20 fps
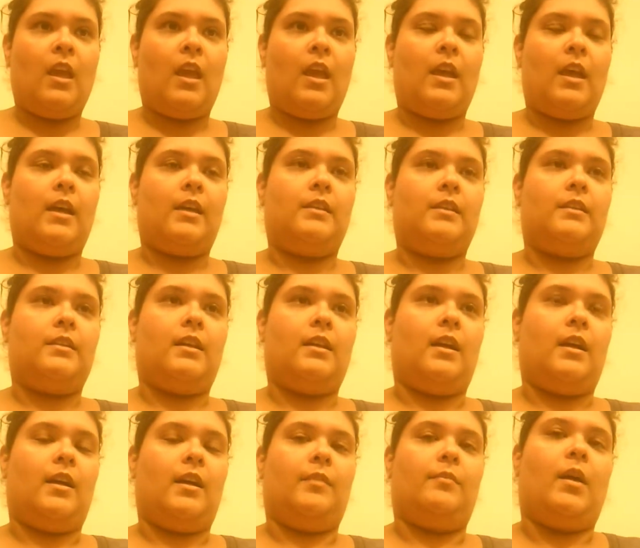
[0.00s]
And
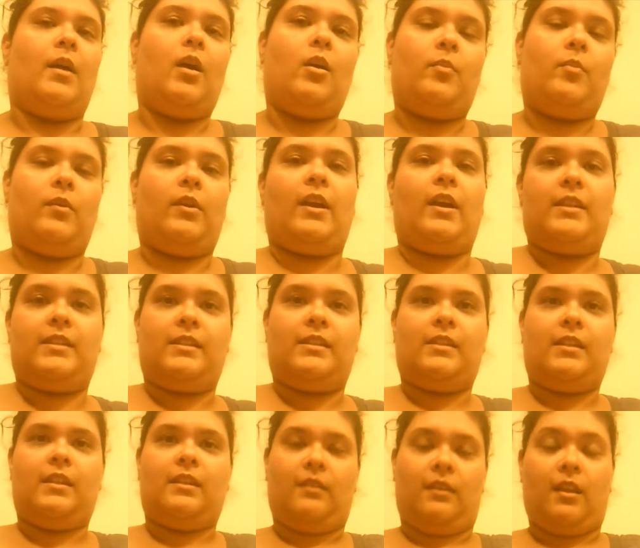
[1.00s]
I hope you
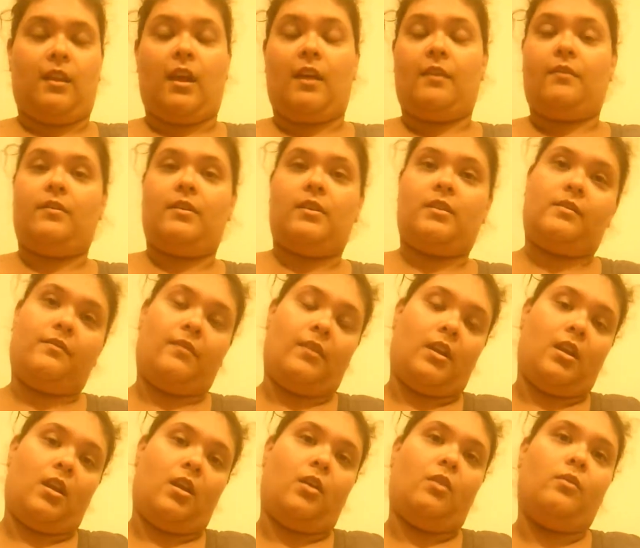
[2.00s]
guys love this
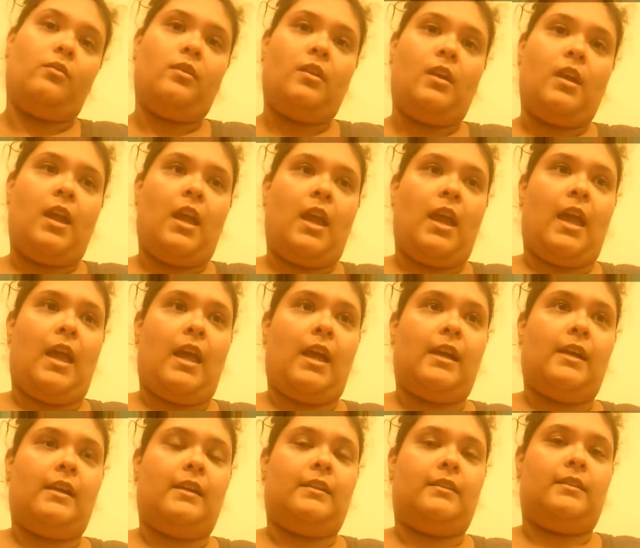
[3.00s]
video.
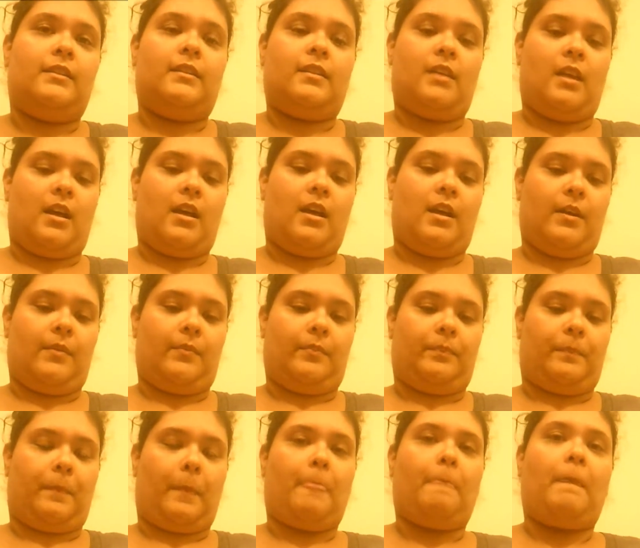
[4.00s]
And
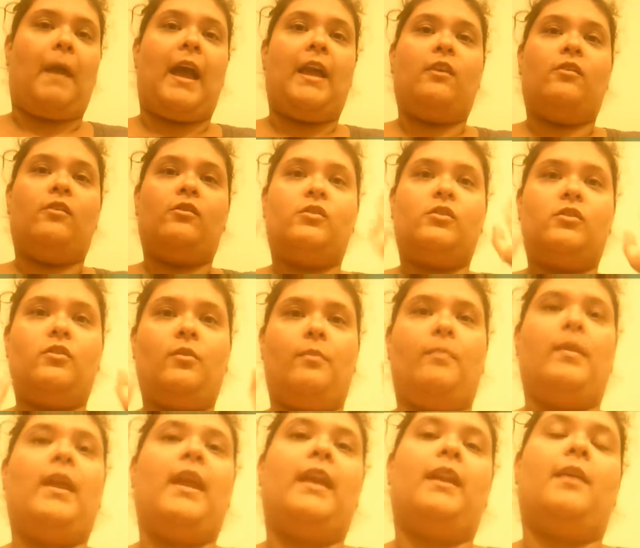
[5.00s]
I also
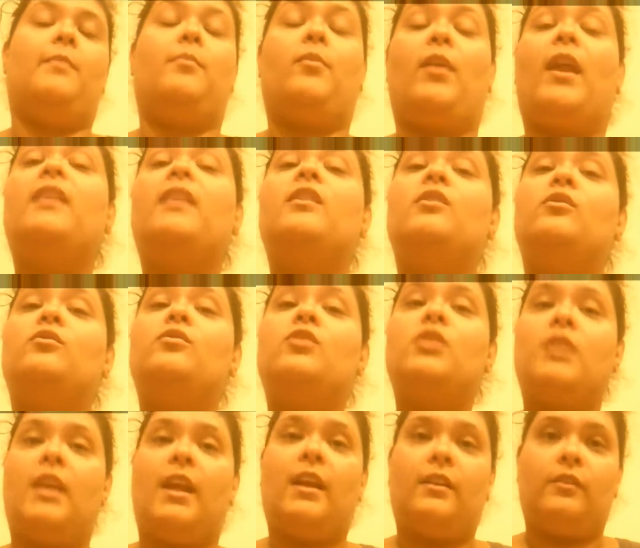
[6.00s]
made a brand new
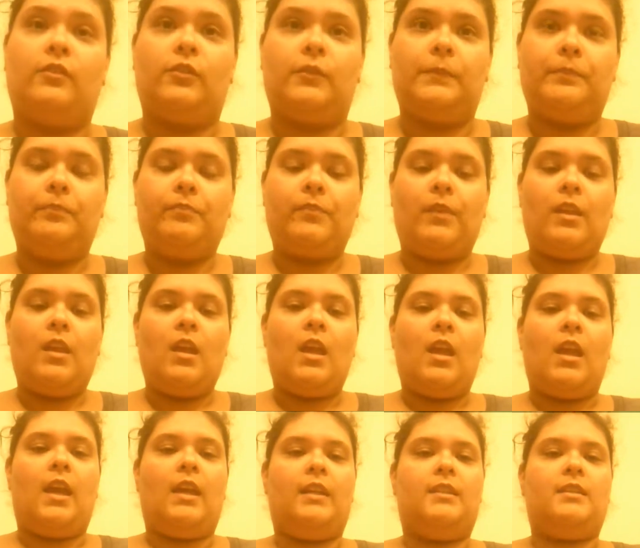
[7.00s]
channel.
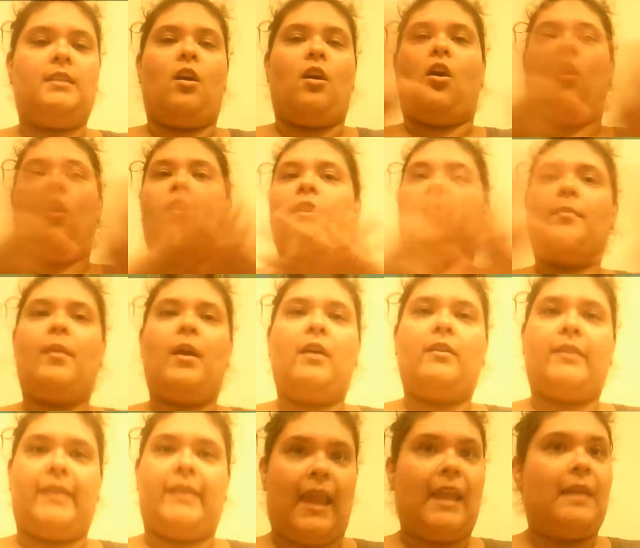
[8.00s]
It's all
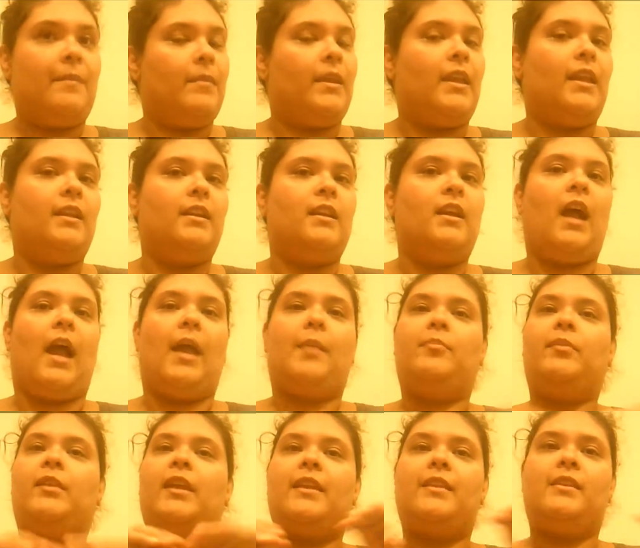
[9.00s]
about gaming. I
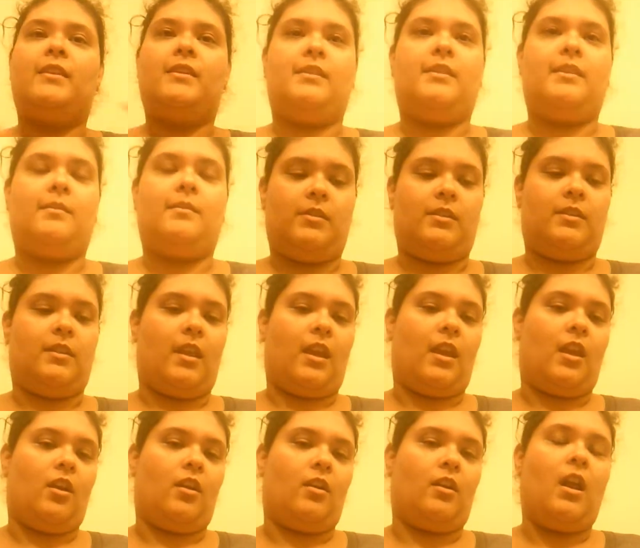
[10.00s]
play The Sims
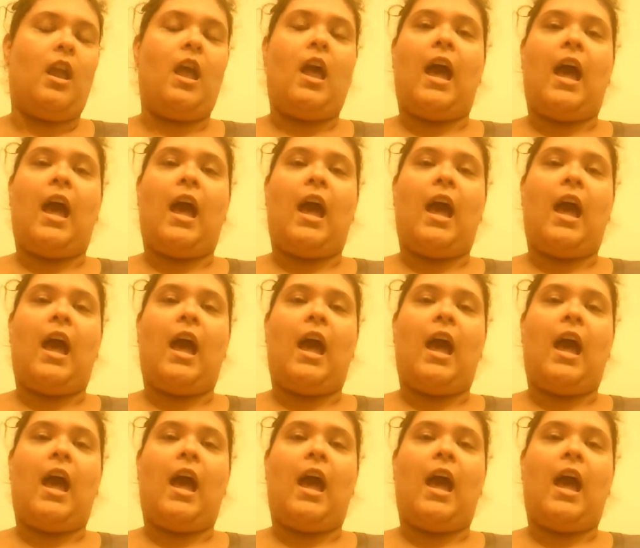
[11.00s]
there.